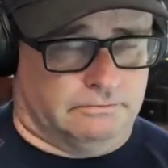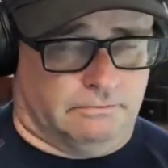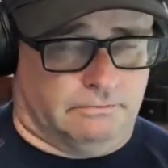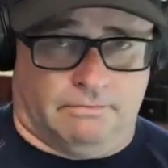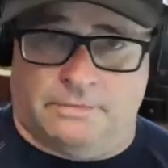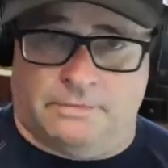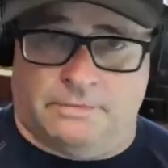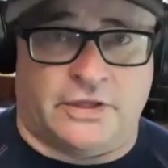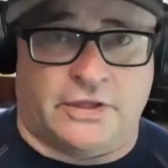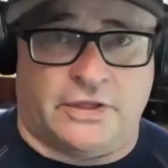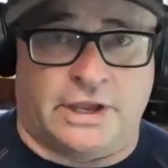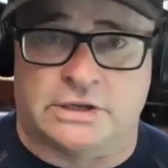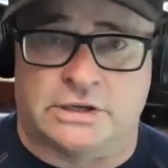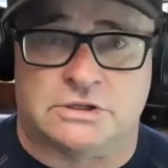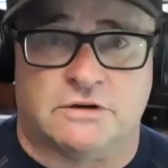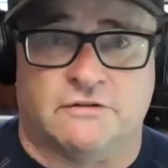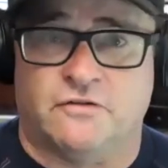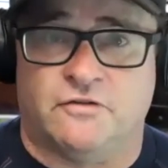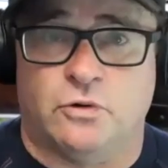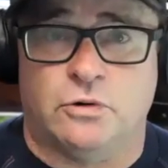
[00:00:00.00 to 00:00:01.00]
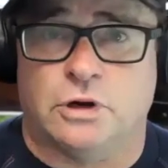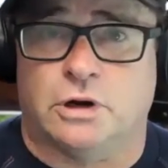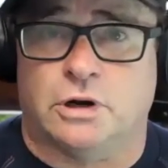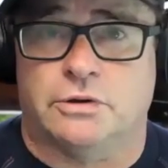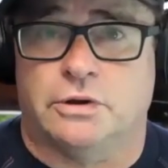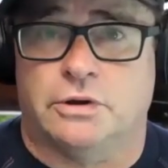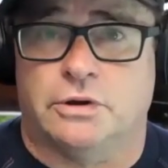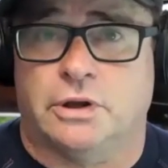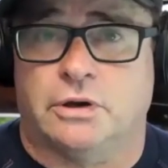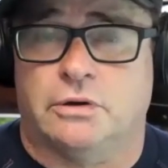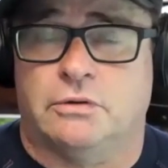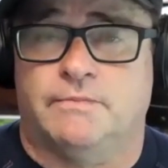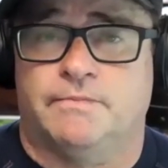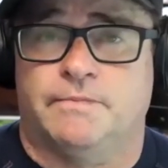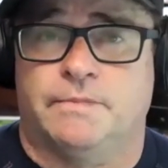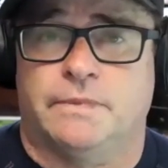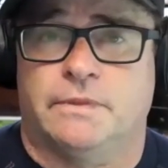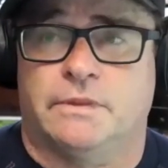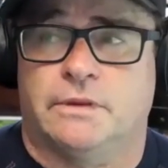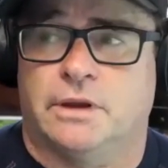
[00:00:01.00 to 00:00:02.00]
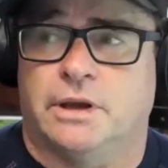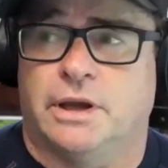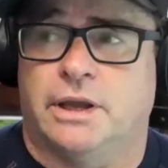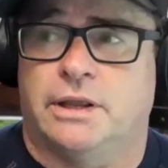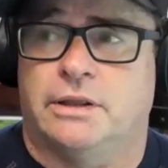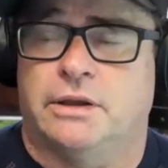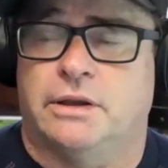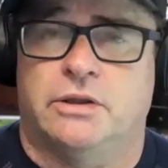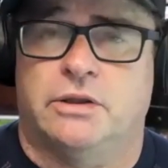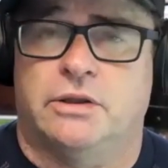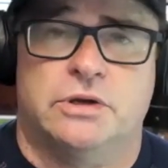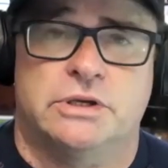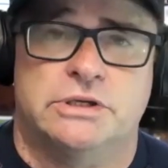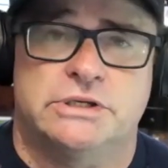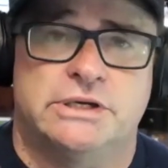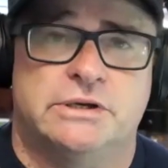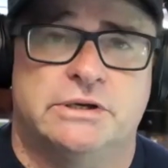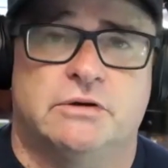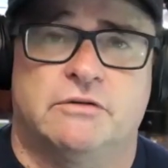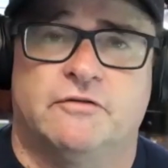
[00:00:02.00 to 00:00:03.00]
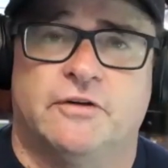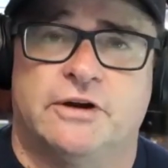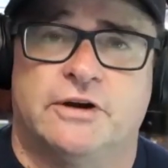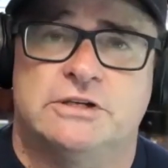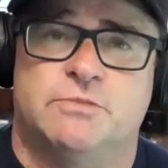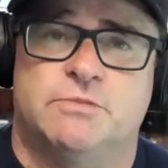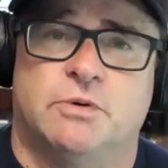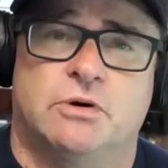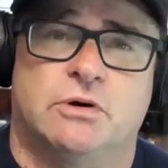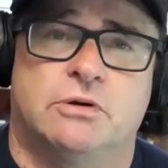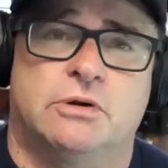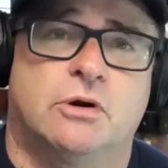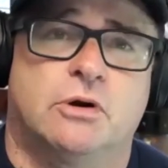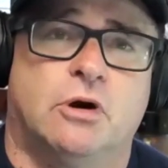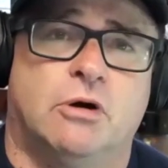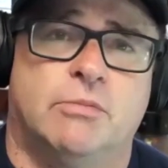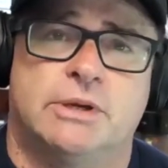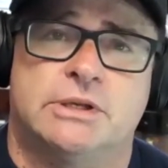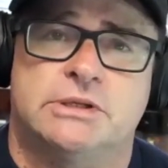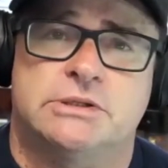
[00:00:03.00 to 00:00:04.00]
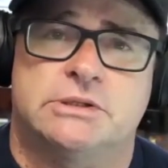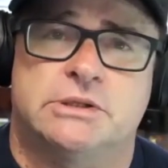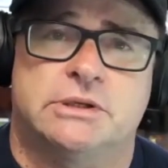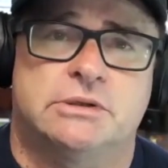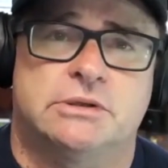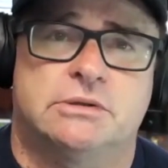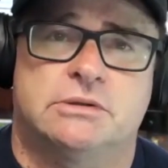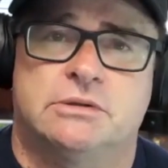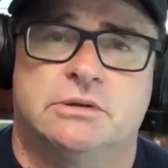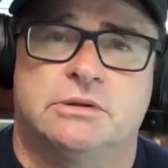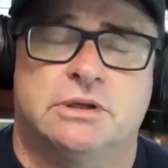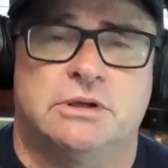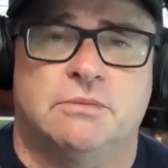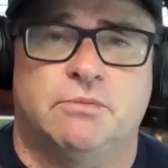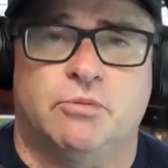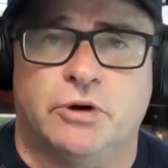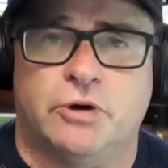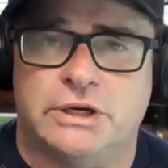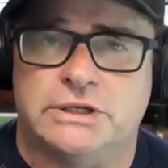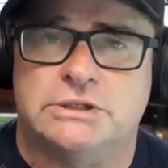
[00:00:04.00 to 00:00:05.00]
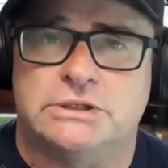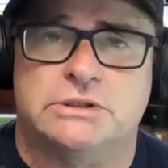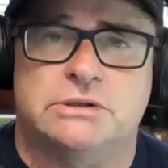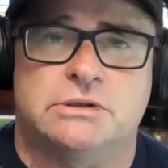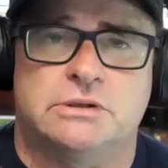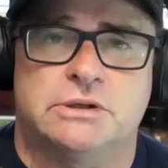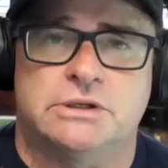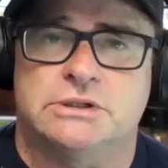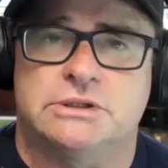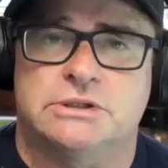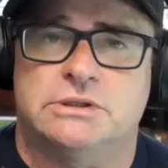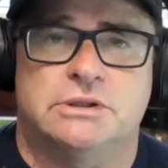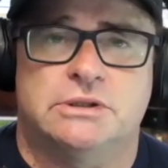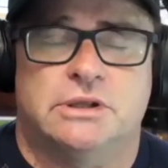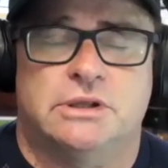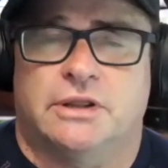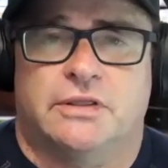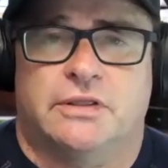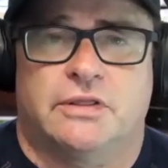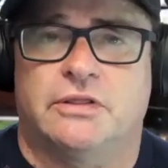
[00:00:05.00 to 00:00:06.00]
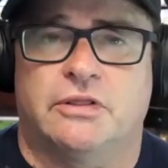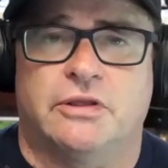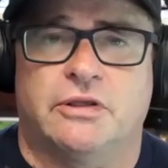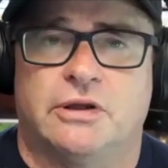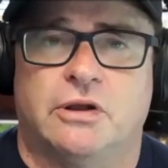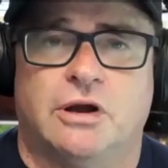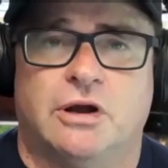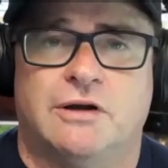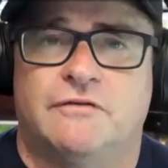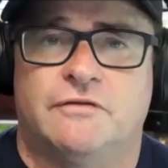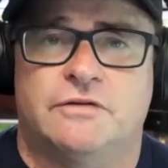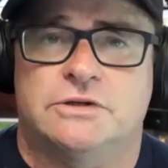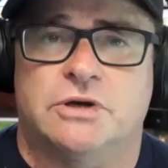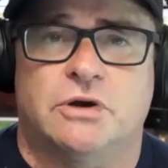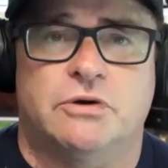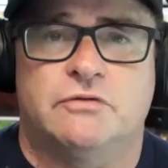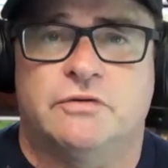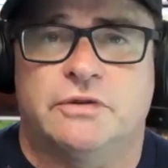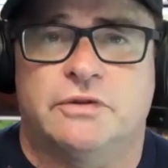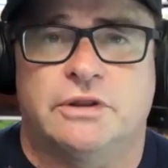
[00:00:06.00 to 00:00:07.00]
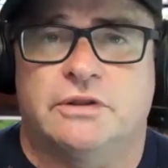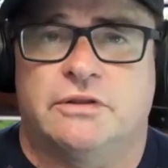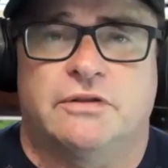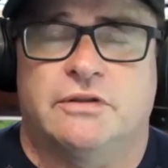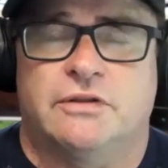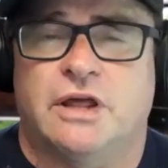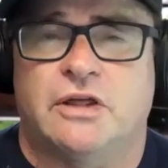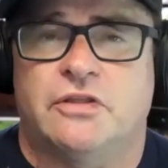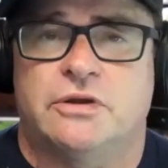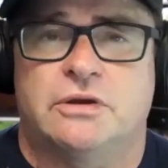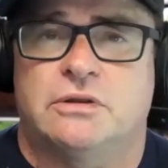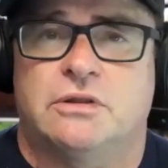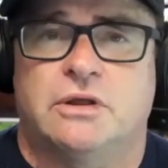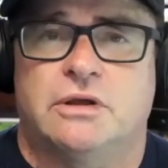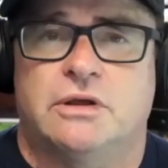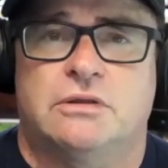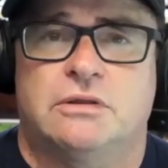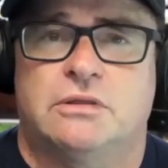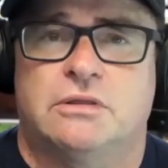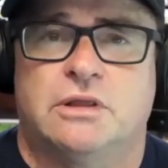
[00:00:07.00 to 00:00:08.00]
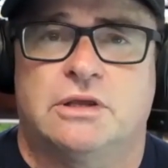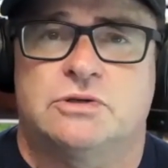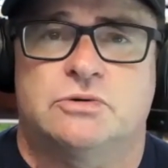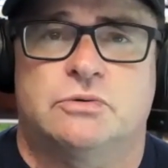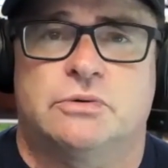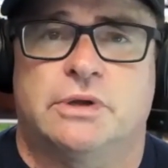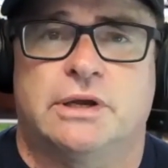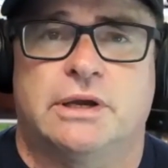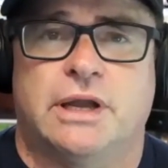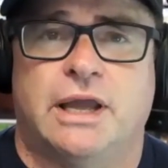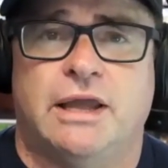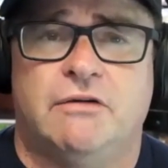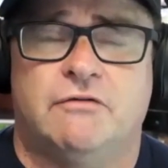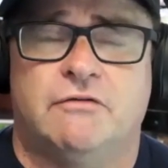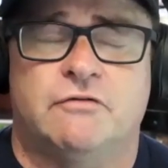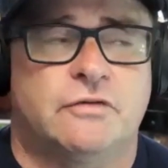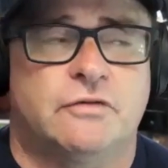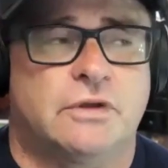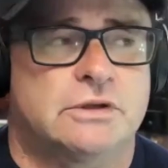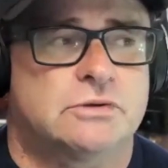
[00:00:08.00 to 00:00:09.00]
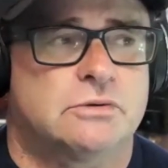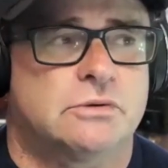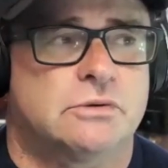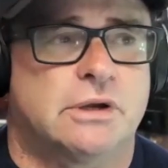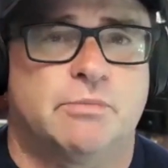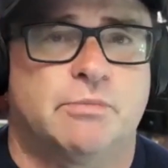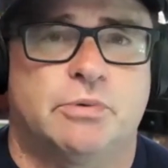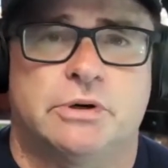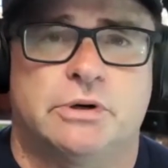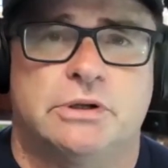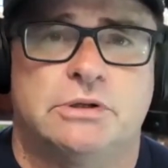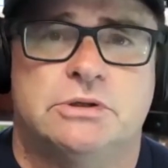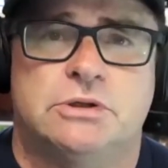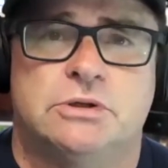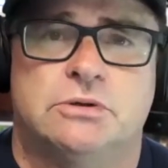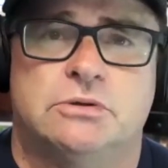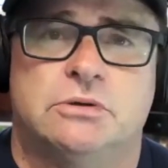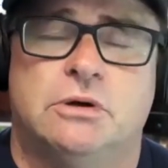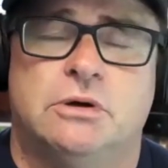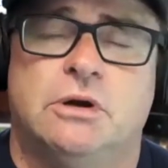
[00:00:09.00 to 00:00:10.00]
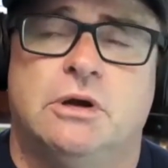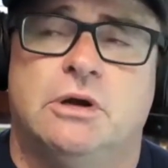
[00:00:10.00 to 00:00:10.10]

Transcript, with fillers: Nothing else to fall on, And you can see it on Facebook on the comments. They're depressed. Their life is over. They're nothing. That's all they have. That's all they put into.